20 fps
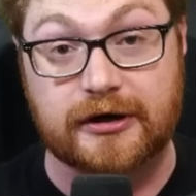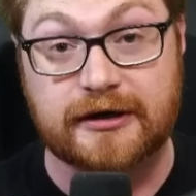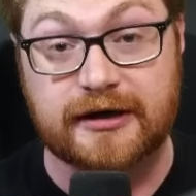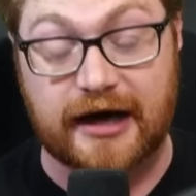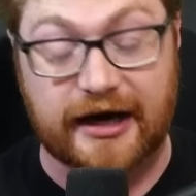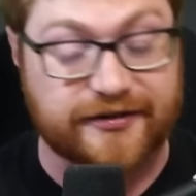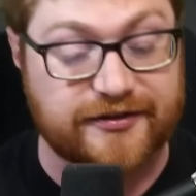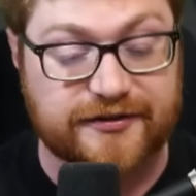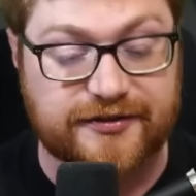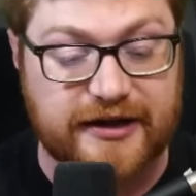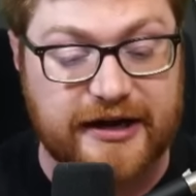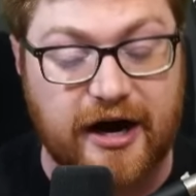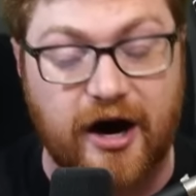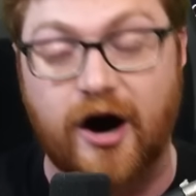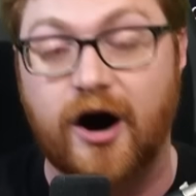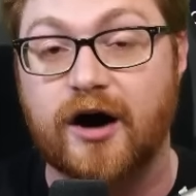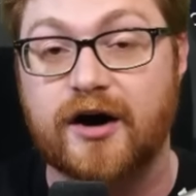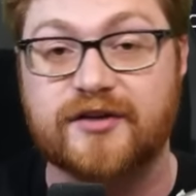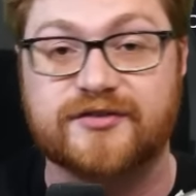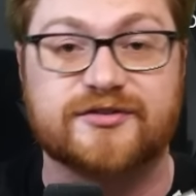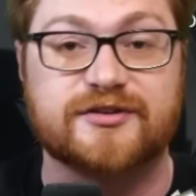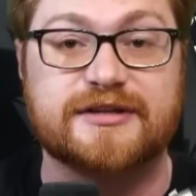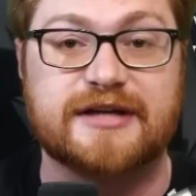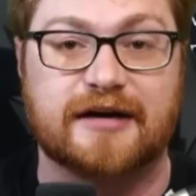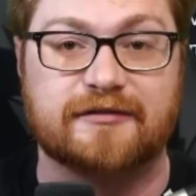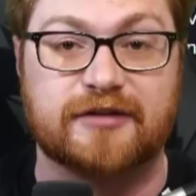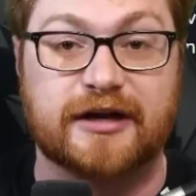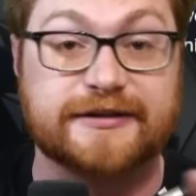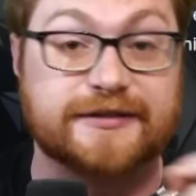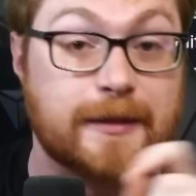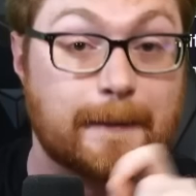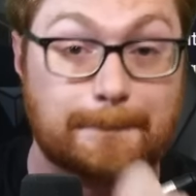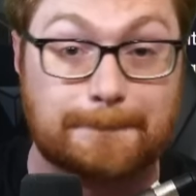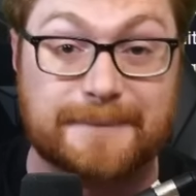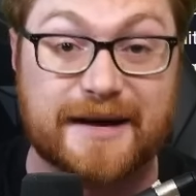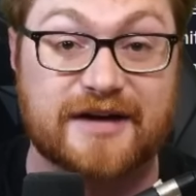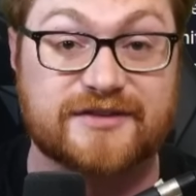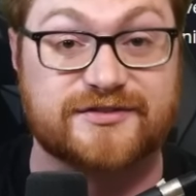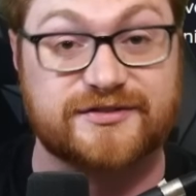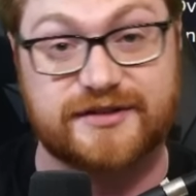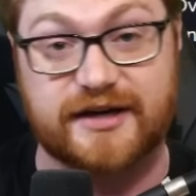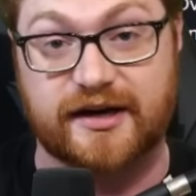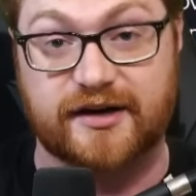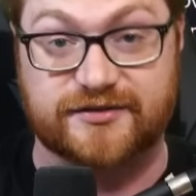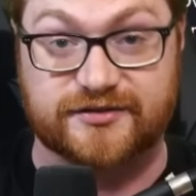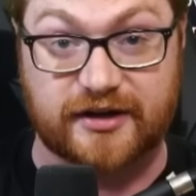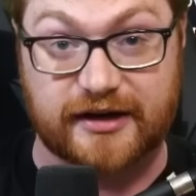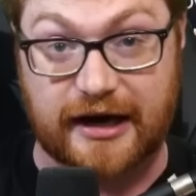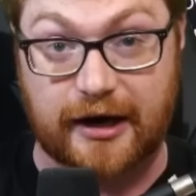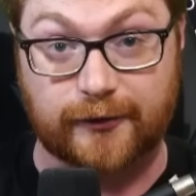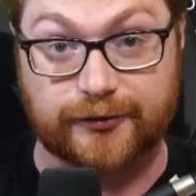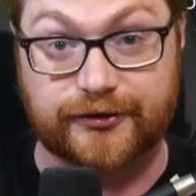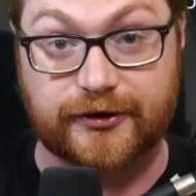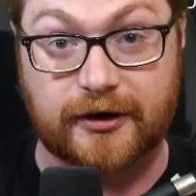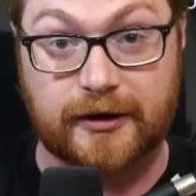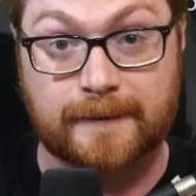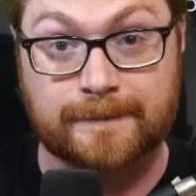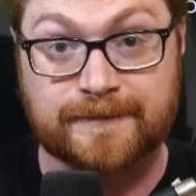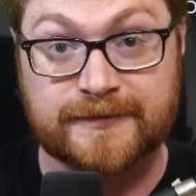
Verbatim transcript: I think they honestly have like the best data set out there.